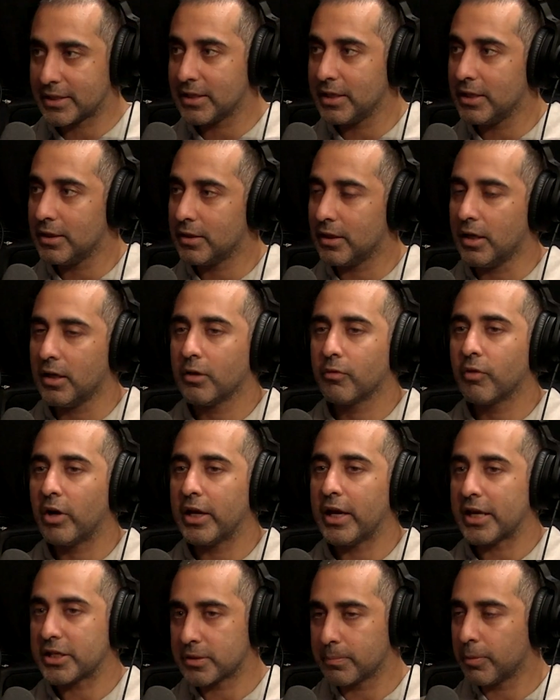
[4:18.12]
a key thing,
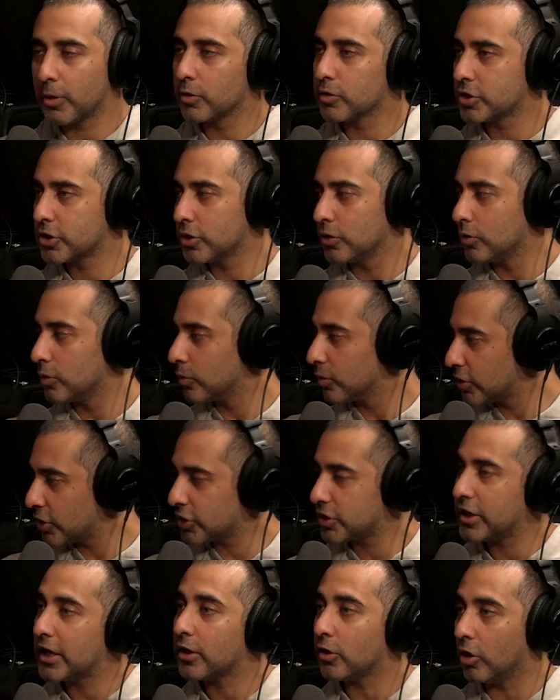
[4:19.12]
right? As opposed to
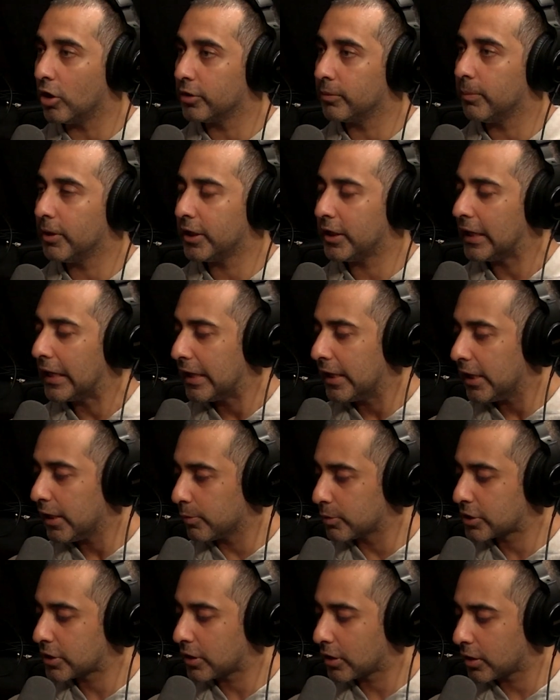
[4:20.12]
just take all the money.
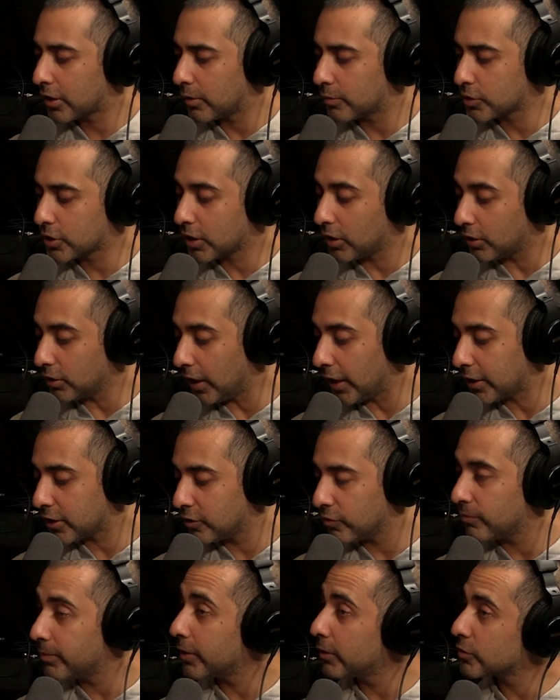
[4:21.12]
It was
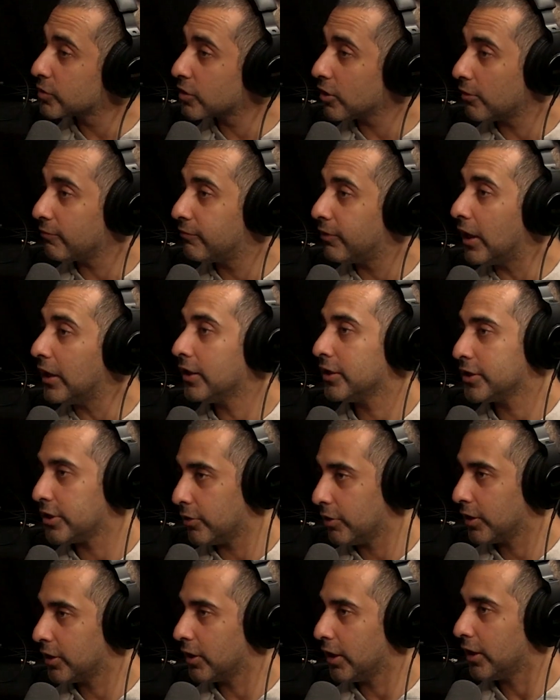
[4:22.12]
collective, but it was a
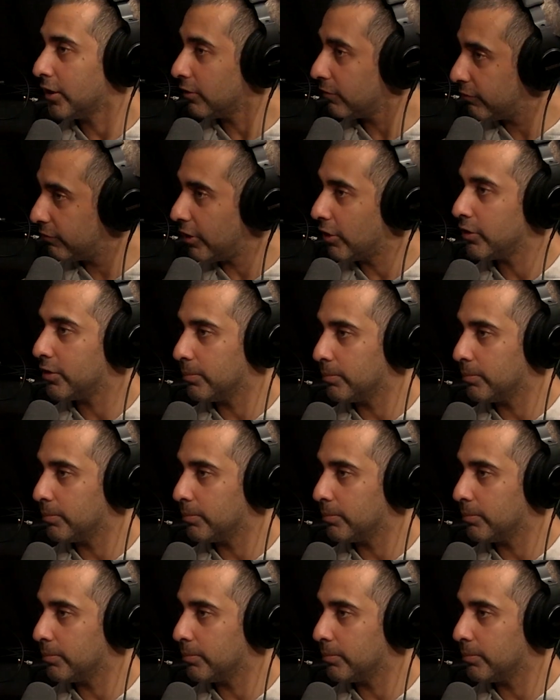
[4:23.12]
voluntary collective. Very